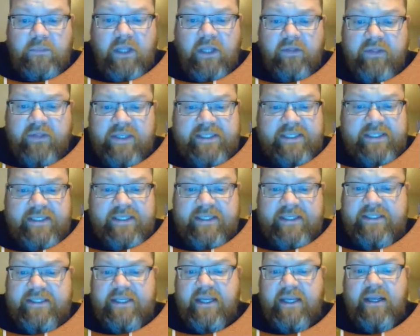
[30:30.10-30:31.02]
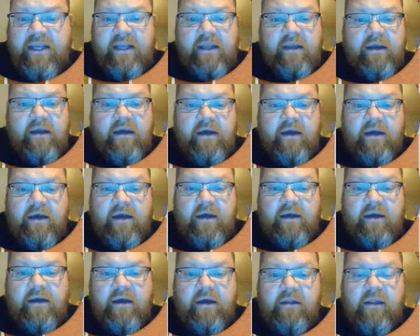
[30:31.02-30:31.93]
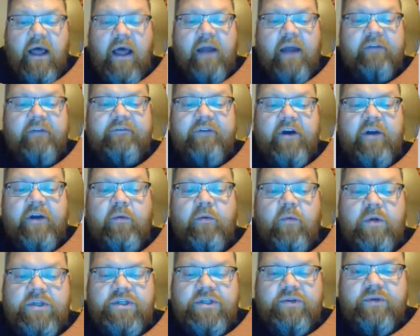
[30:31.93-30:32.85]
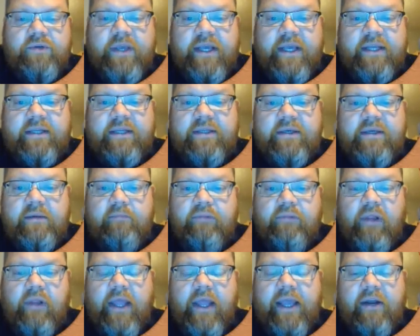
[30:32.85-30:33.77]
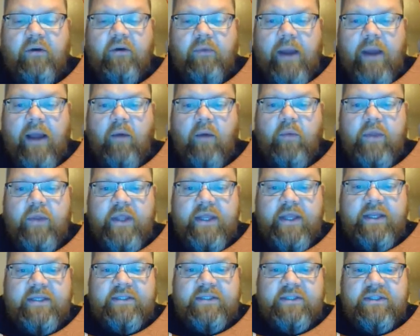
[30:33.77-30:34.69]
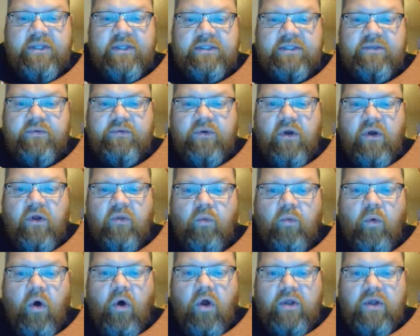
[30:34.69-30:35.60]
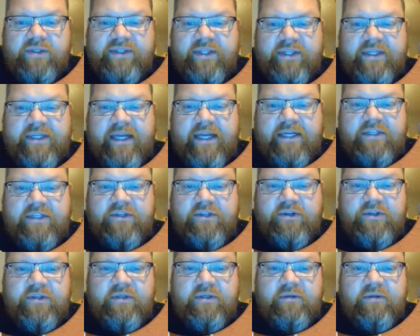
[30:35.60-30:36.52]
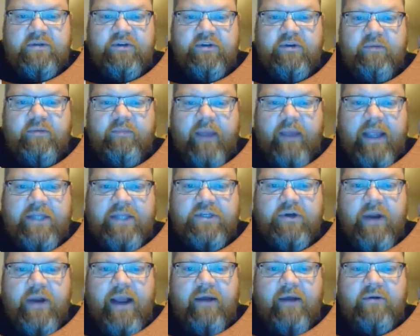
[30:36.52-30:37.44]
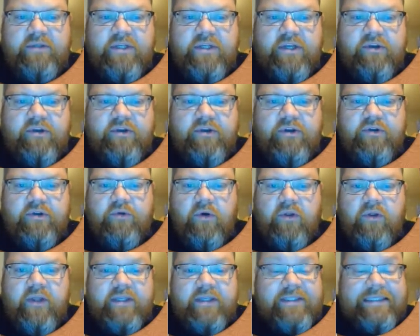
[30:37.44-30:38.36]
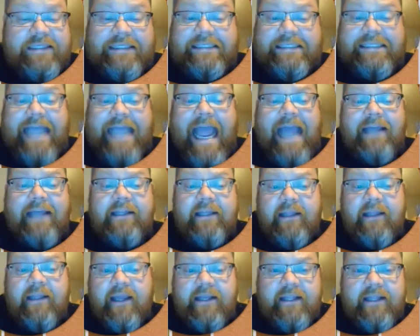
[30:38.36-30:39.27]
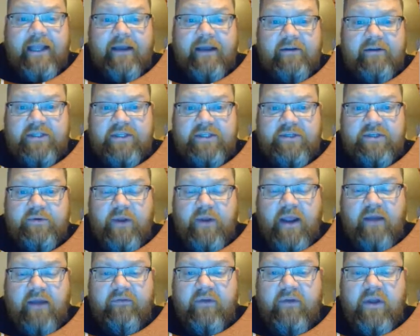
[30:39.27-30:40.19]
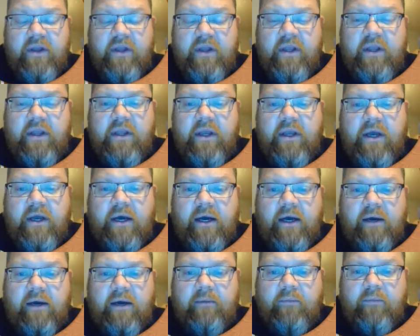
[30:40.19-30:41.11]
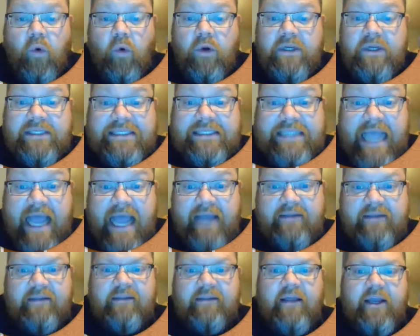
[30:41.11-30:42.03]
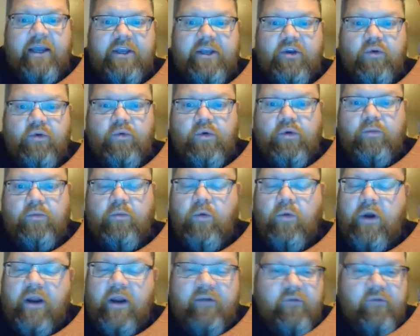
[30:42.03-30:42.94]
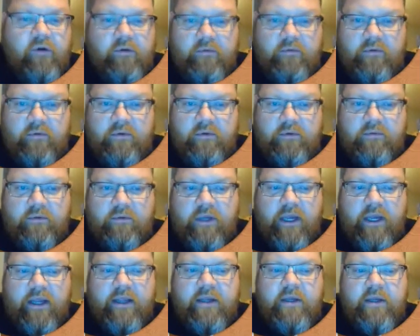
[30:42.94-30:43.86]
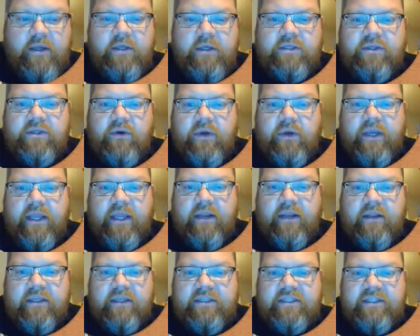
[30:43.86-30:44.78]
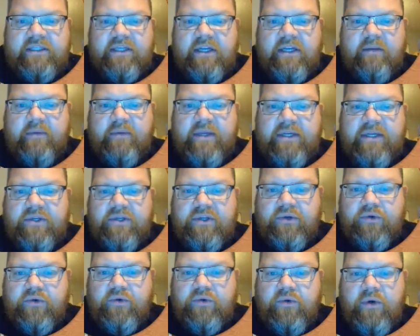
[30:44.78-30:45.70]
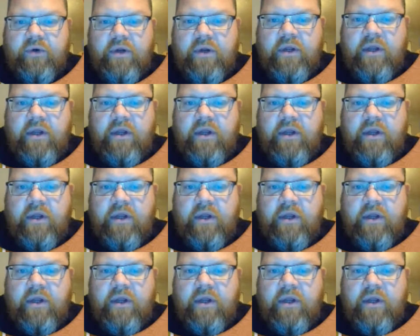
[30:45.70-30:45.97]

this is a lot of fun once you get playing around with it, is doing all the walls and the textures, and you can paint your house and you can do all things exactly like the house that you have, or exactly like your room, whatever. Okay. So again, this is going to be due